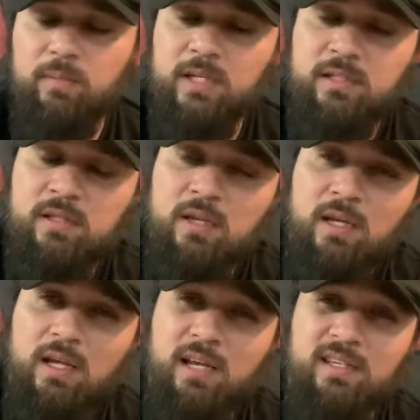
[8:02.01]
is
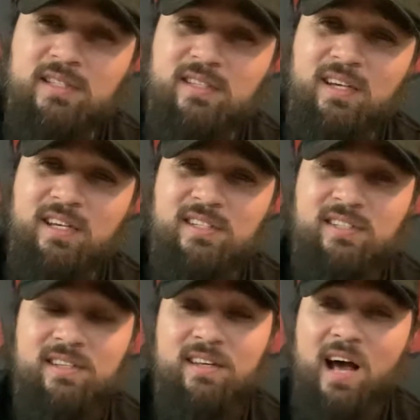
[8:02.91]

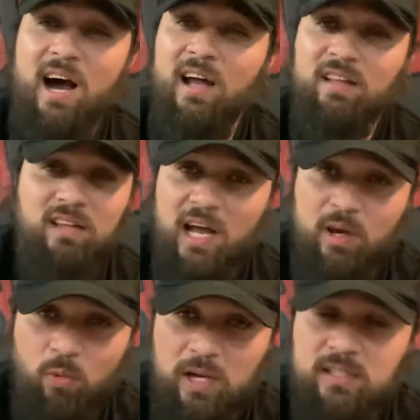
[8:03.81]
not
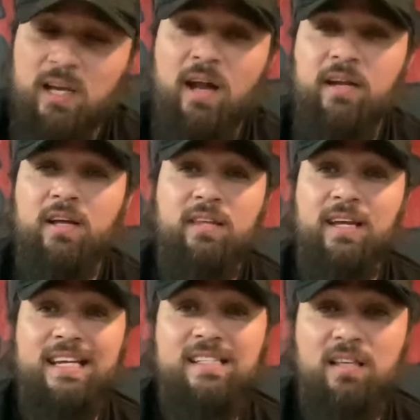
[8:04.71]
like Westside.
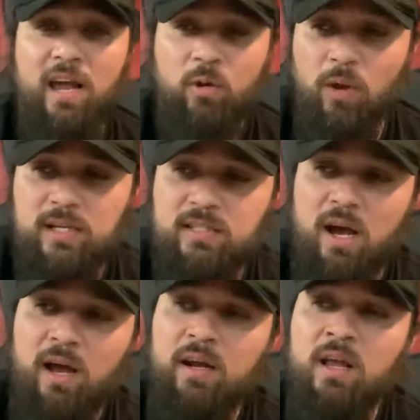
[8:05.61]
Nothing is like
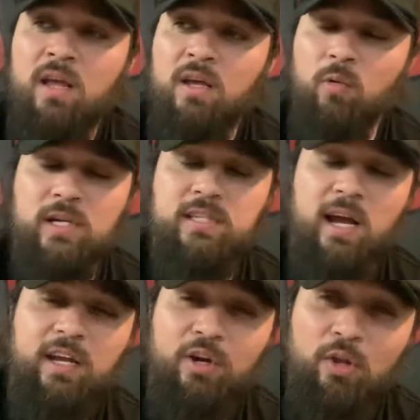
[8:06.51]
Westside.
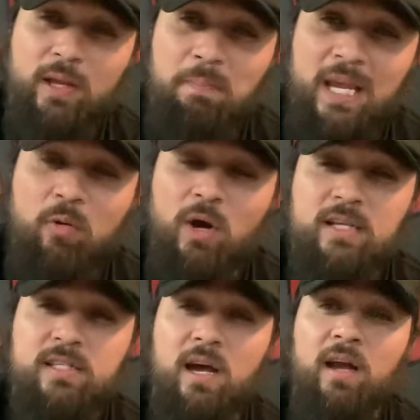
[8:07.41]
Westside can only be
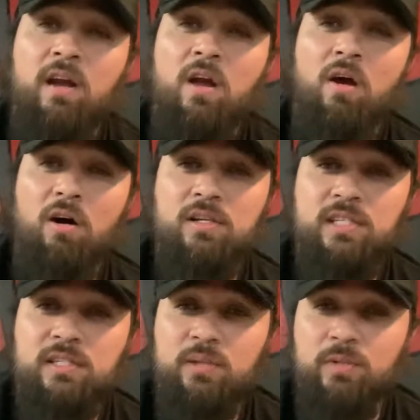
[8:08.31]
Westside. Our
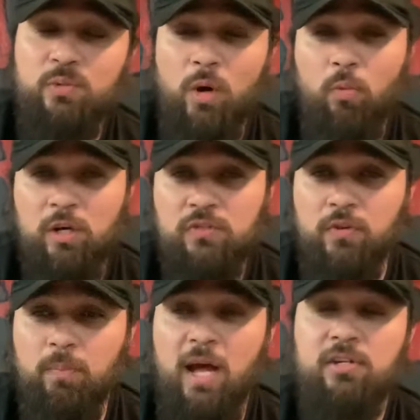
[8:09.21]
system is what works
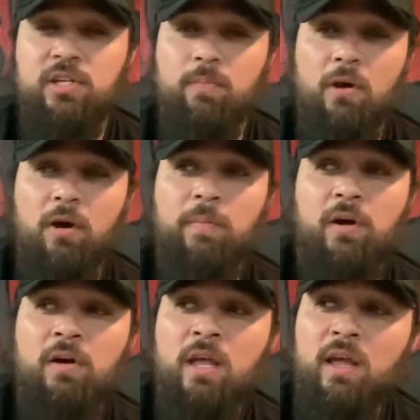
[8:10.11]
for Black Sheep
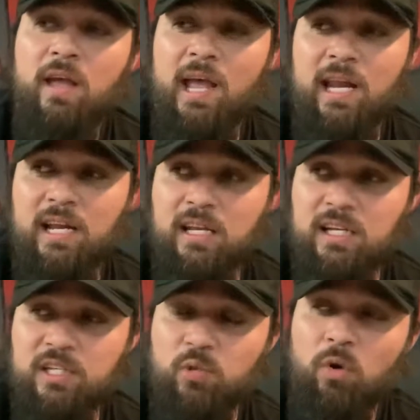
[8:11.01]
Barbell, and it
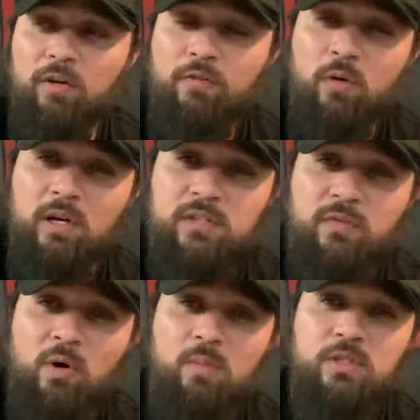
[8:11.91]
has worked for us
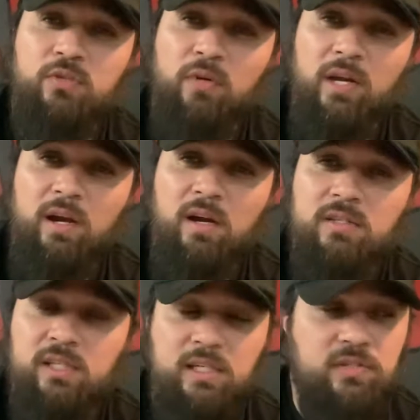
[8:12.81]
for almost 3
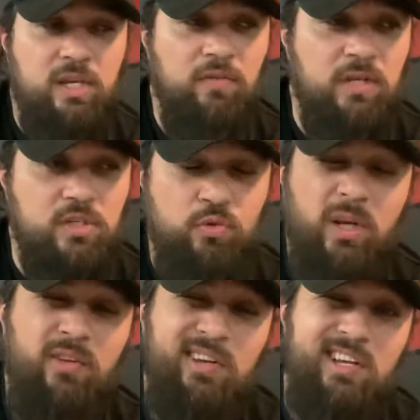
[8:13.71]
years and has given us
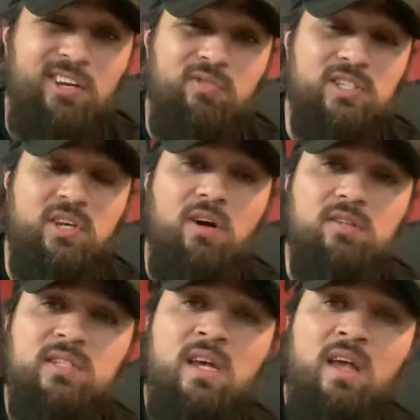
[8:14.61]
really, really good
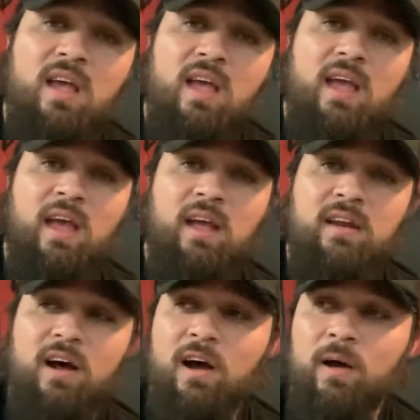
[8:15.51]
results.
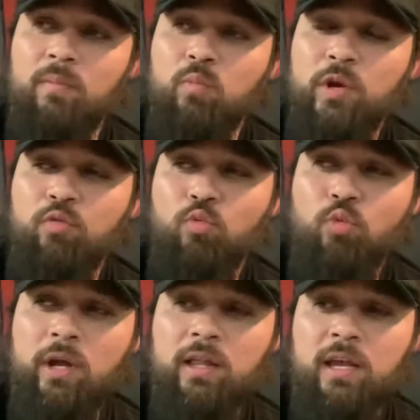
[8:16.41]
And we
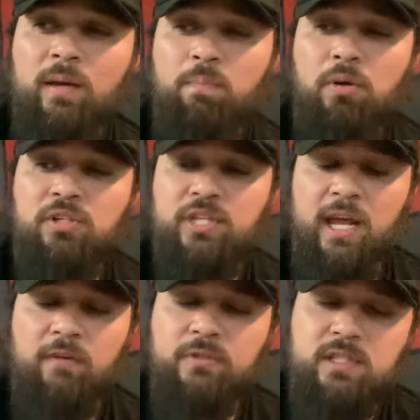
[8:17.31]
really push
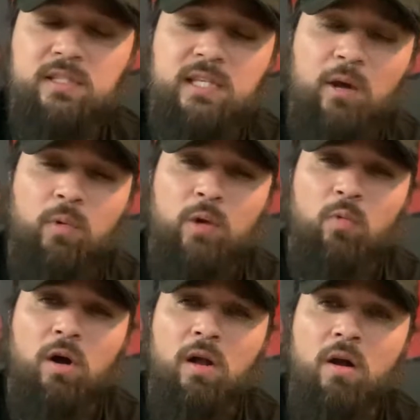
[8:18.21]
the emphasis that we
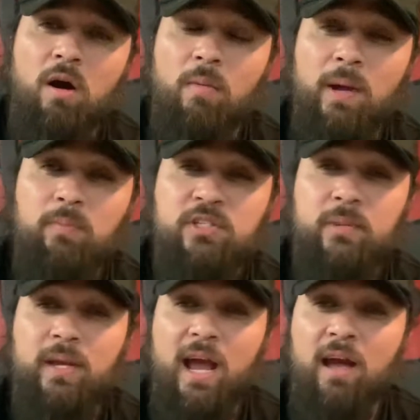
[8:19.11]
want our members to
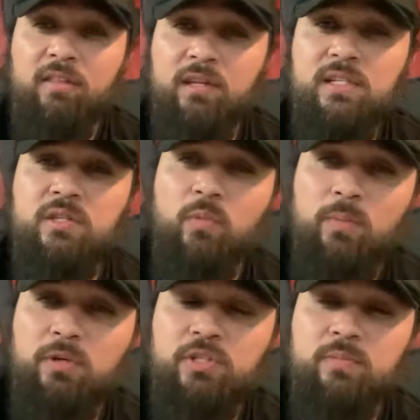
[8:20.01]
be athletes, and we
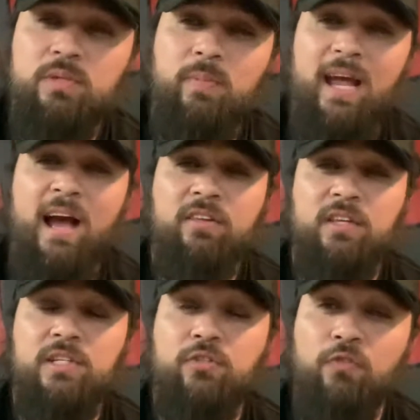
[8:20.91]
push them to be
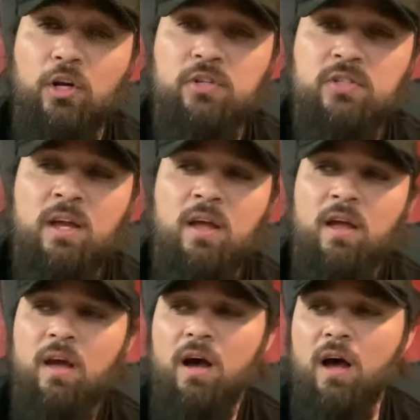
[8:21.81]
athletes first.
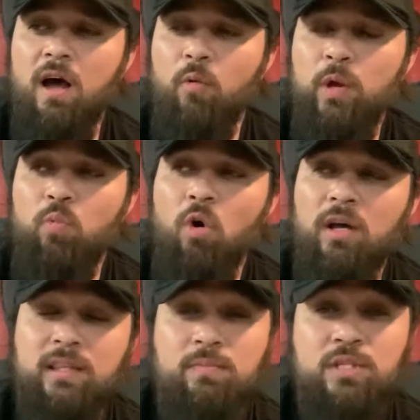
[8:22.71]
We
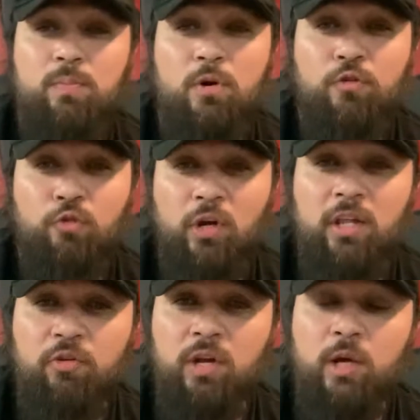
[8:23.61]
want them to move
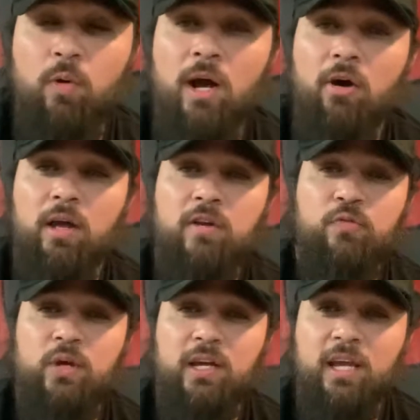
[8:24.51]
really, really well. And if
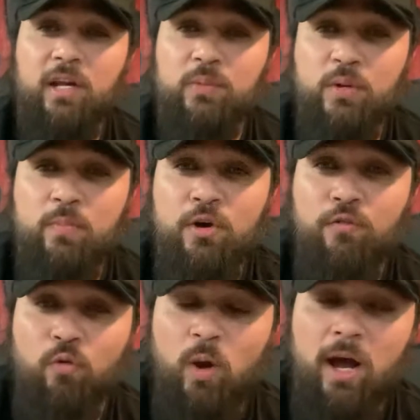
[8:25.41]
we could get them to
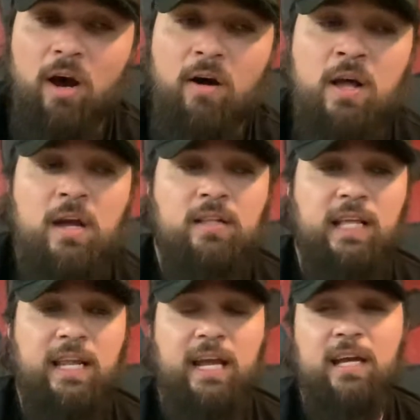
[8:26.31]
move well,
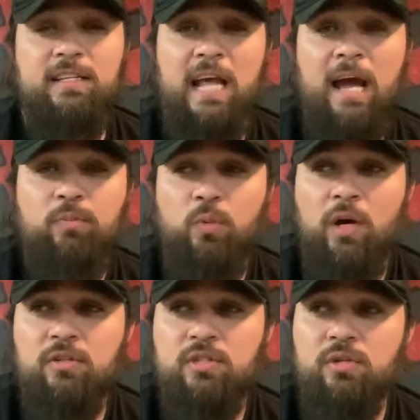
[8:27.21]
then they could adapt
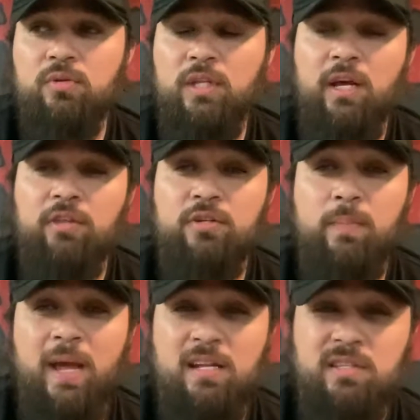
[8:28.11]
well to the other
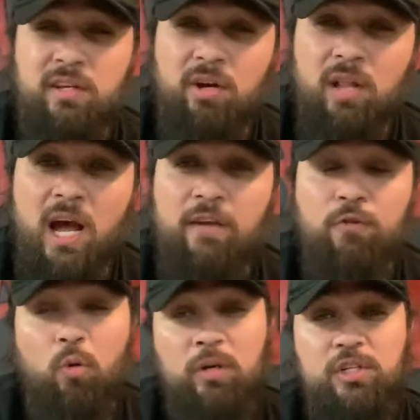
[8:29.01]
demands in their life
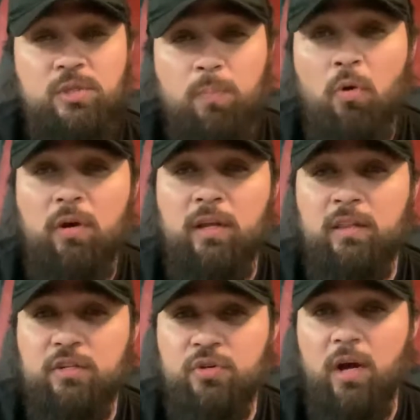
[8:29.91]
or the sport
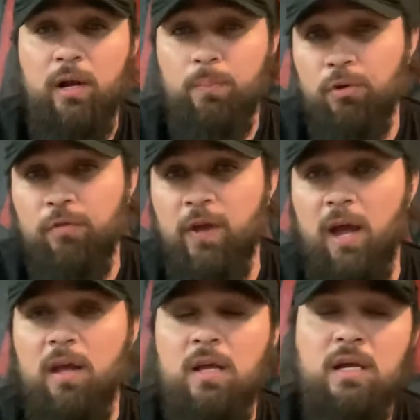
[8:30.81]
that they're trying to improve
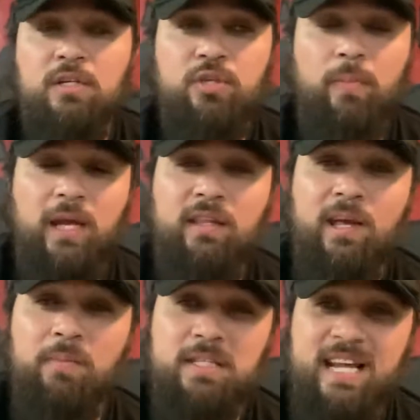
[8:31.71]
at. So making
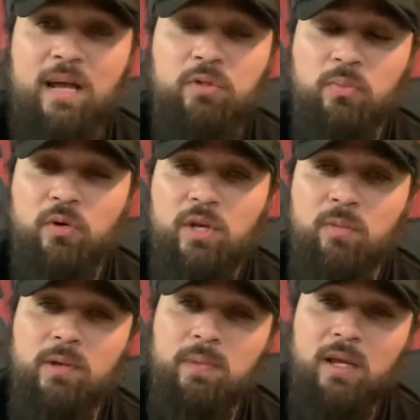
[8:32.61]
them an adaptable
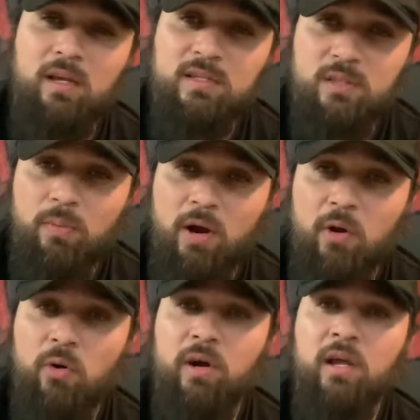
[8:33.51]
human being is the
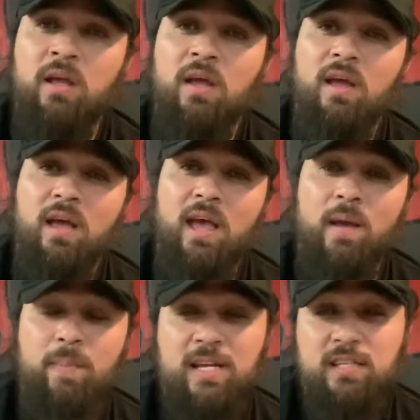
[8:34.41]
priority.
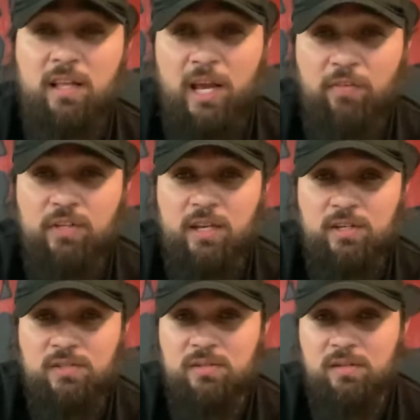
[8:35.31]
And basically everything
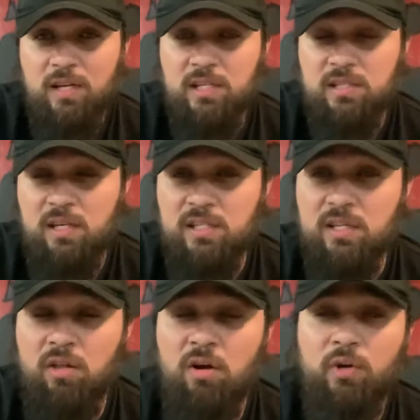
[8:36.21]
is
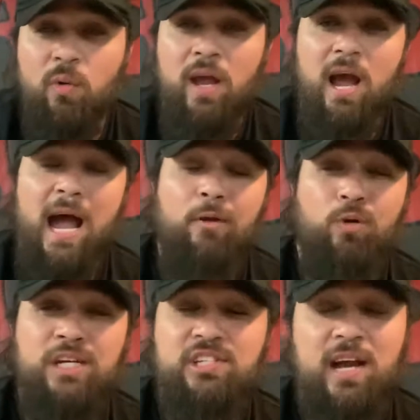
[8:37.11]
along the way. I
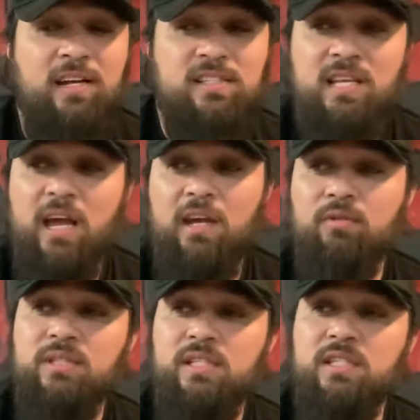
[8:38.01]
wish I could say it
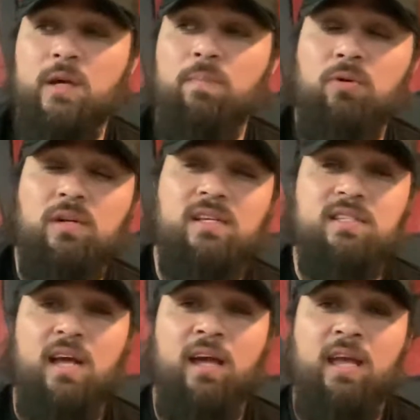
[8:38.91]
was as simple
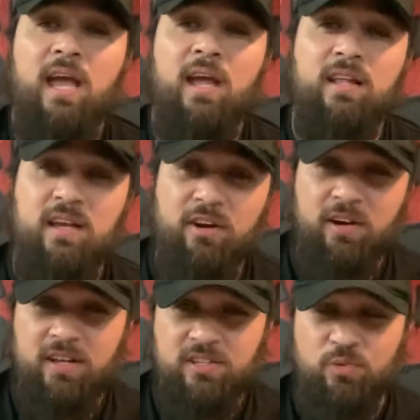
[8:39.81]
as like, hey, here
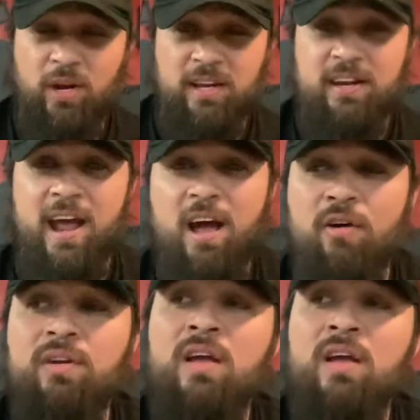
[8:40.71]
it is written down,